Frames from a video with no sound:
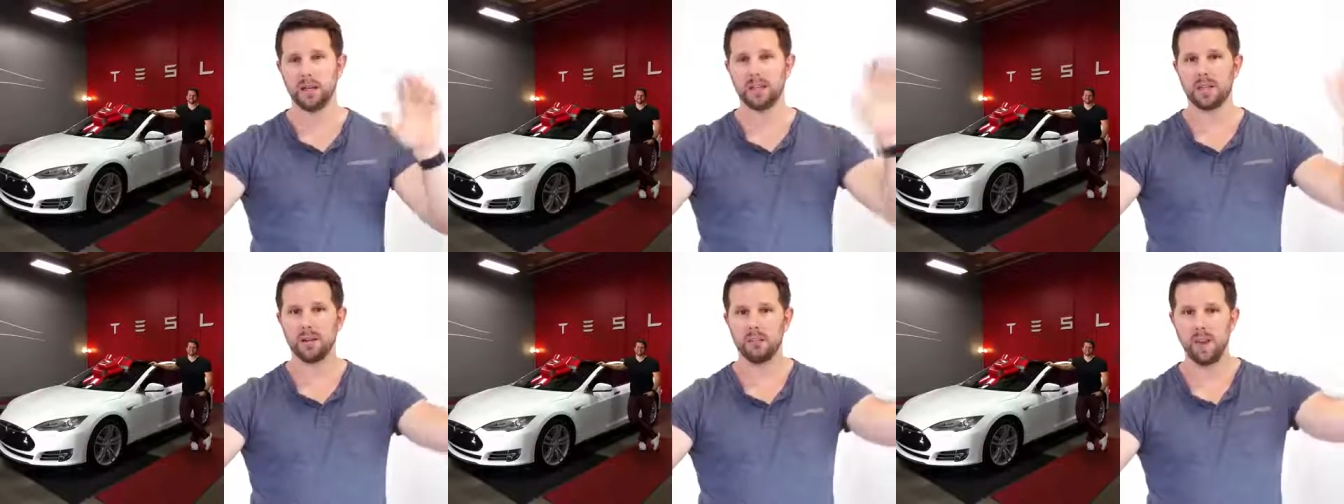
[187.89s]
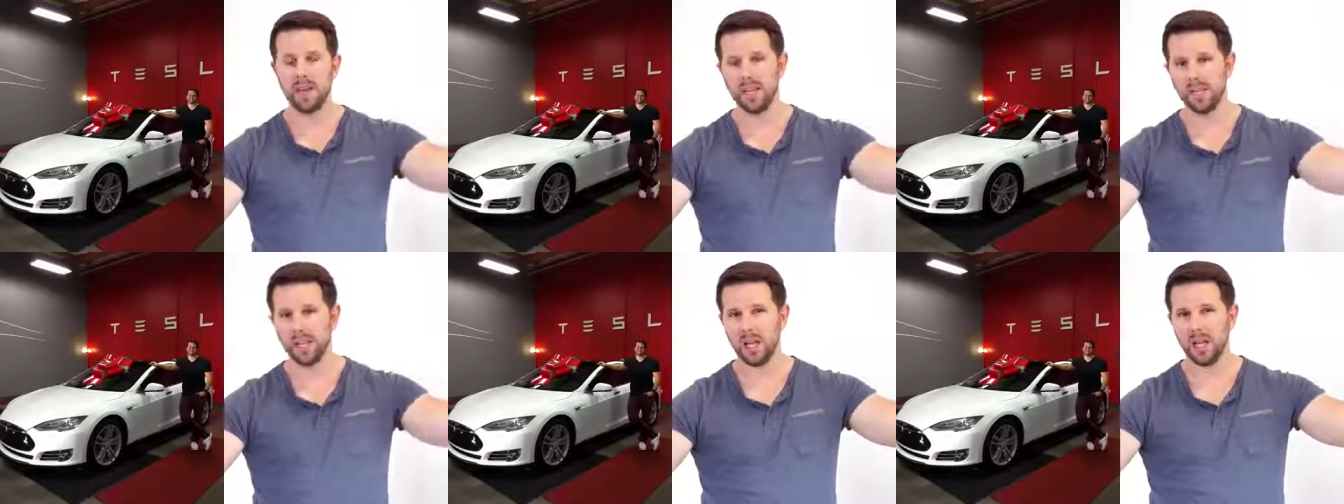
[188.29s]

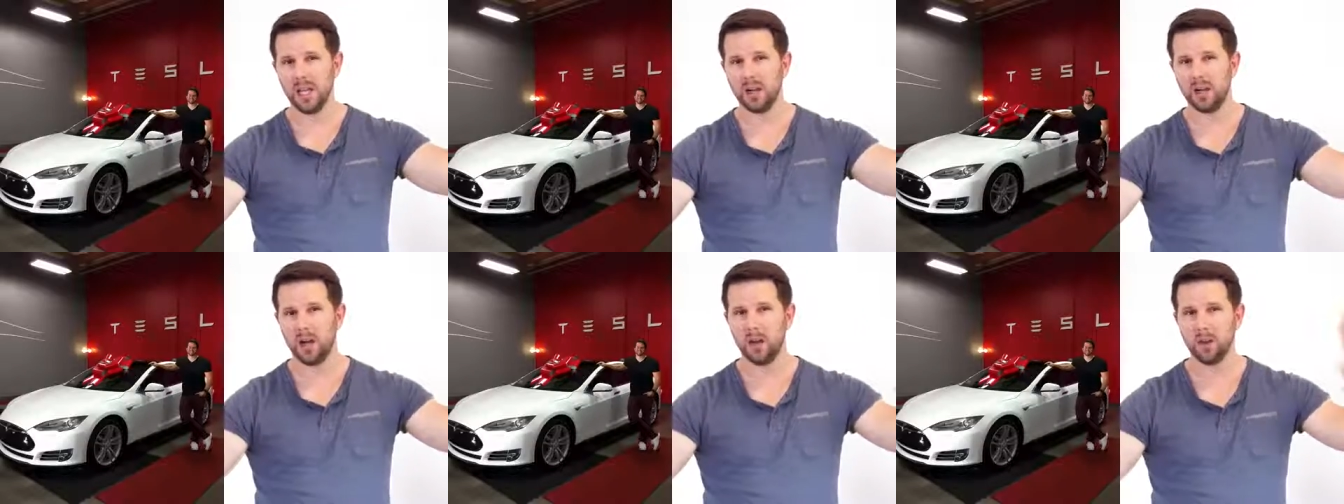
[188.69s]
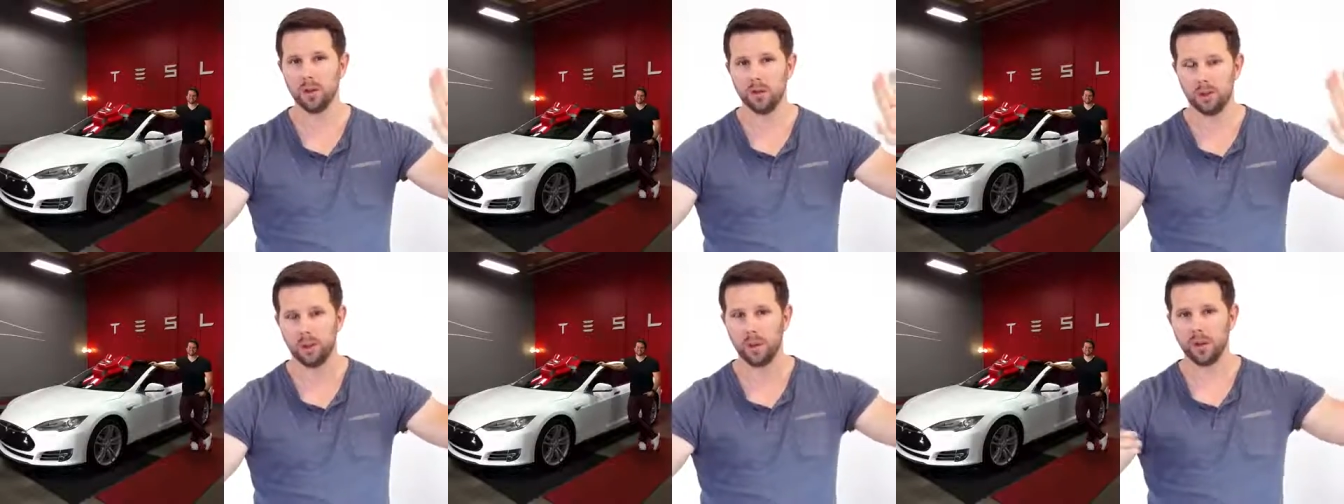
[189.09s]
Temecula on
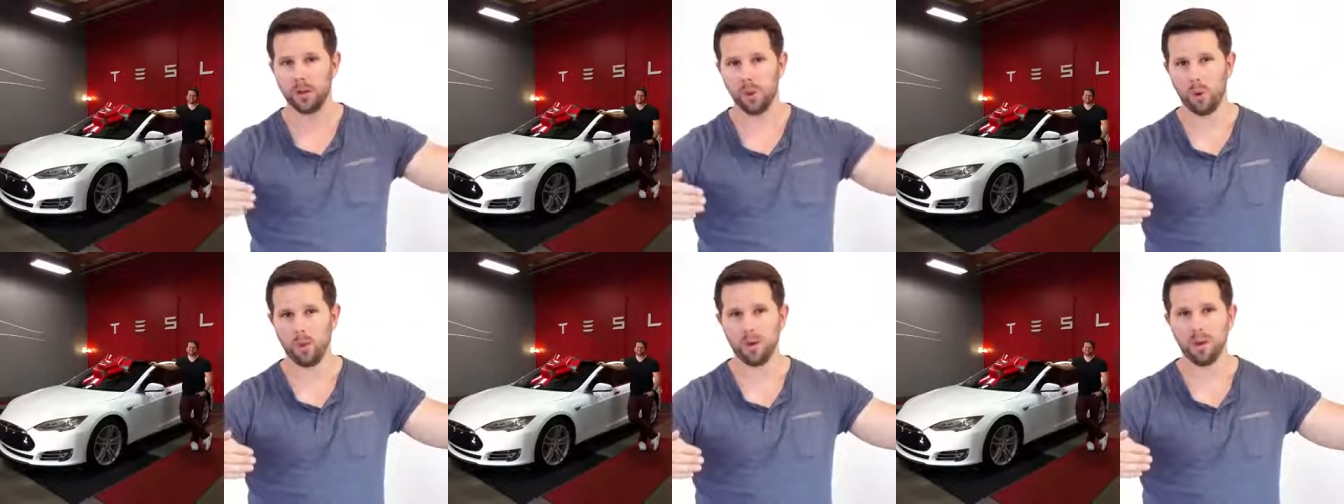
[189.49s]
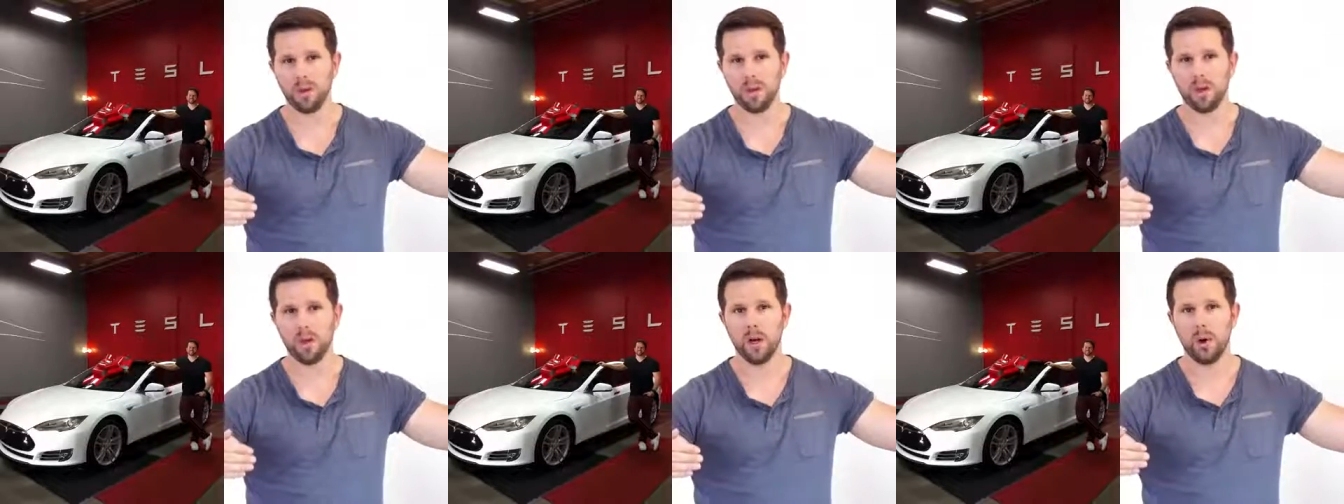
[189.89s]
the going
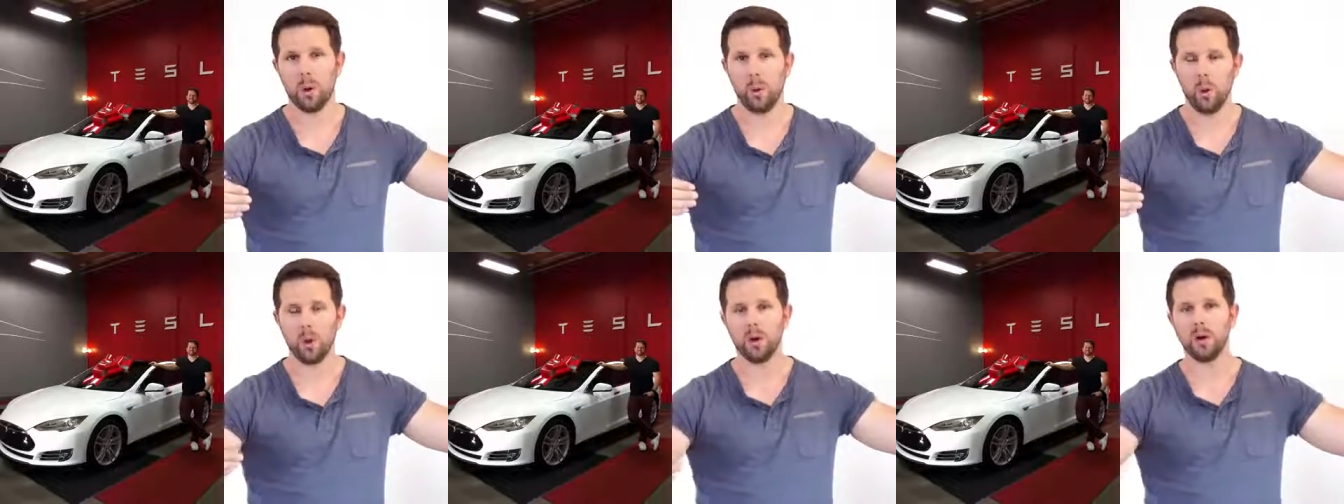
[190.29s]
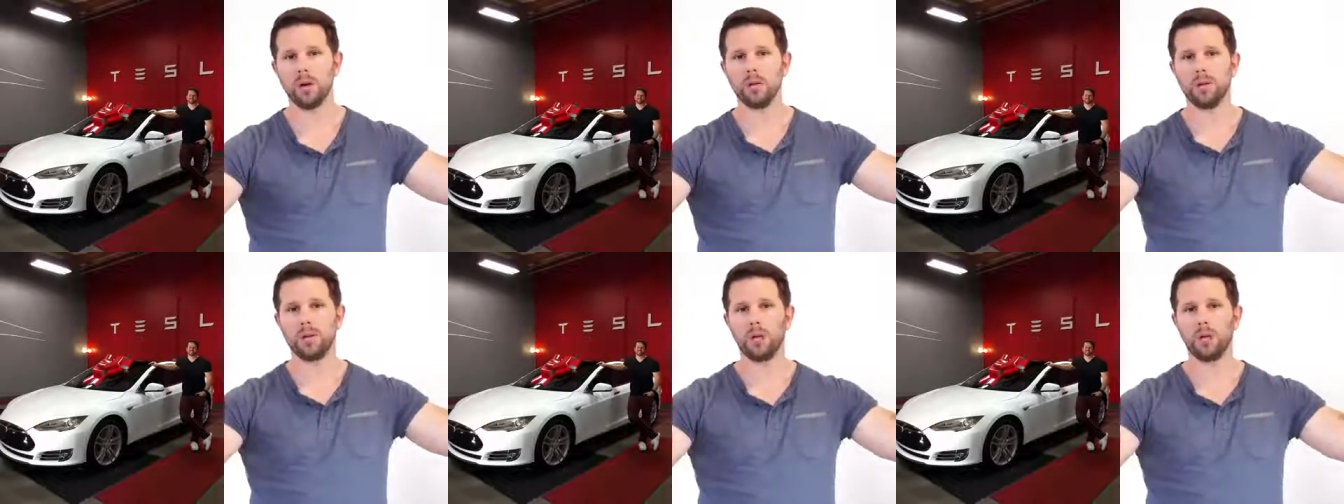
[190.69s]
north
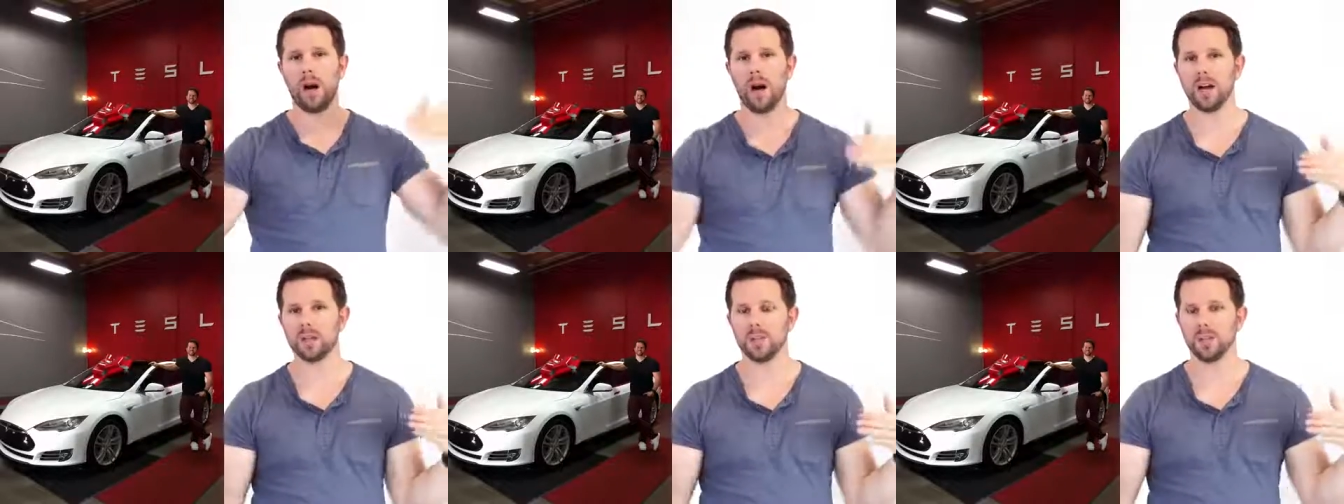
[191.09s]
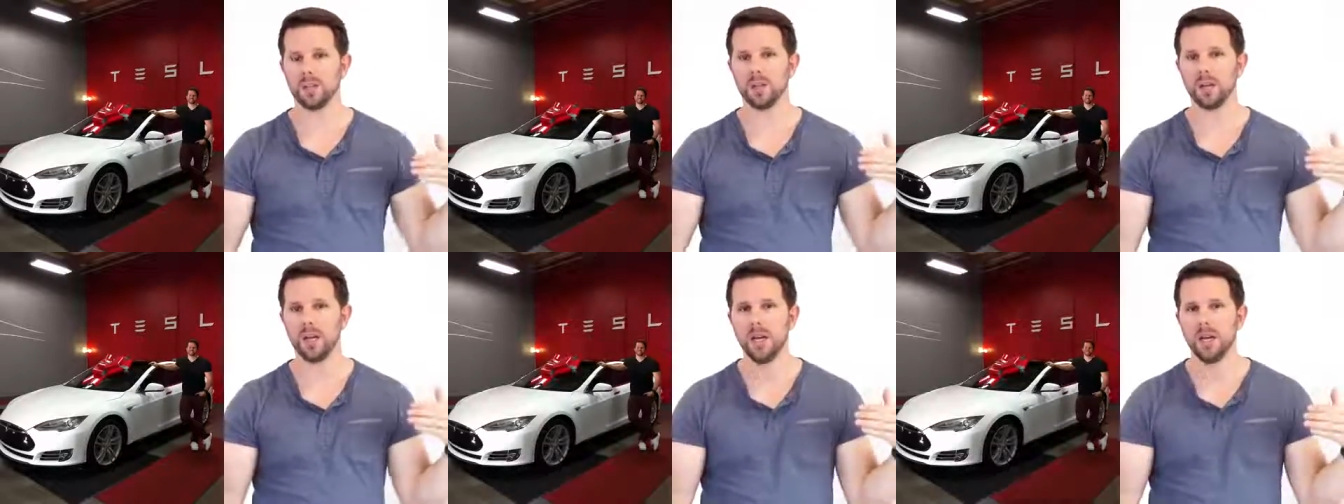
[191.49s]
or to
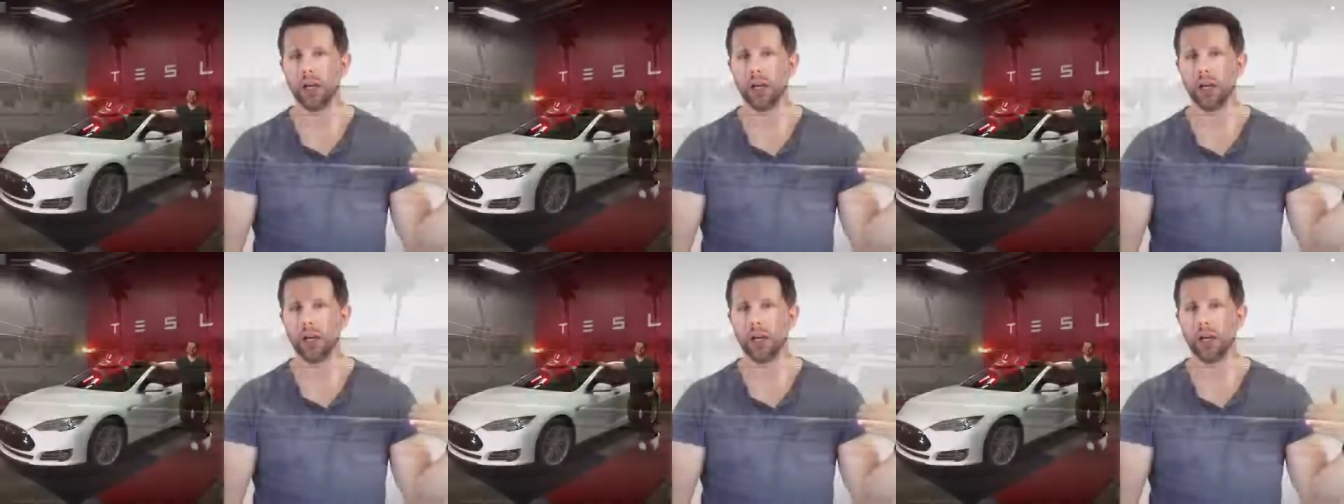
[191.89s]
Oxnard.